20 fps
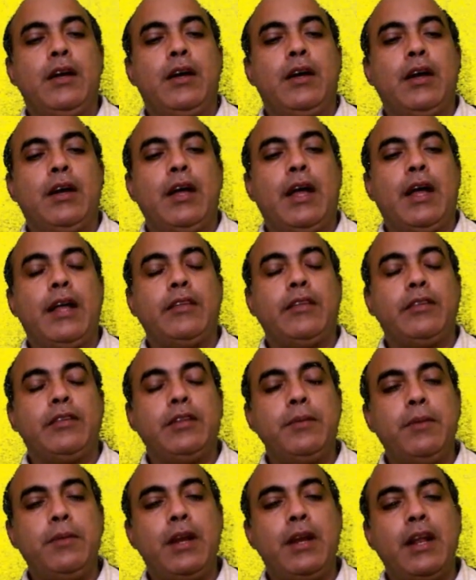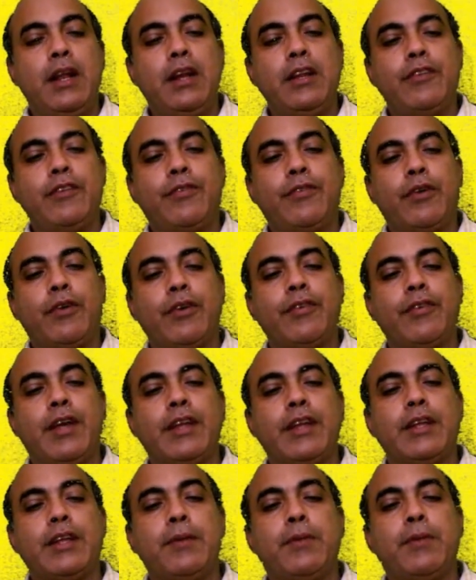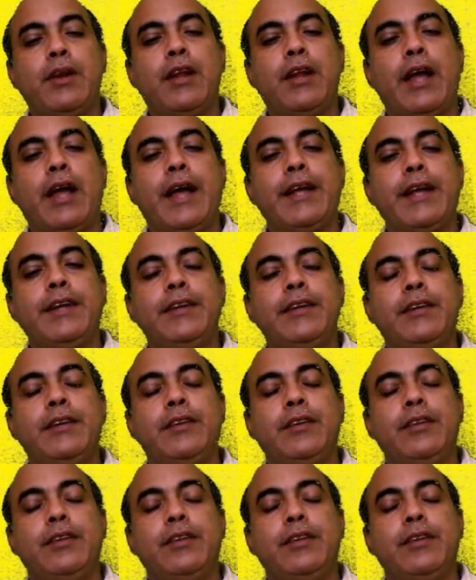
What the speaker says: And similarly for variable 9,